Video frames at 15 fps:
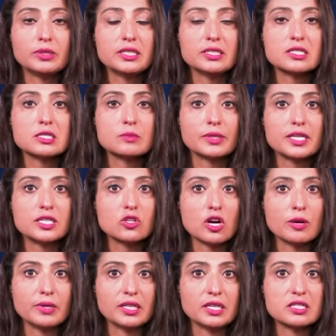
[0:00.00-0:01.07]
displaced
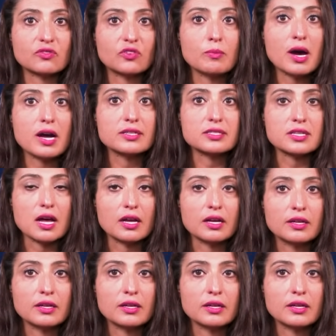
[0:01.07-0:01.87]
Armenians from Artsakh.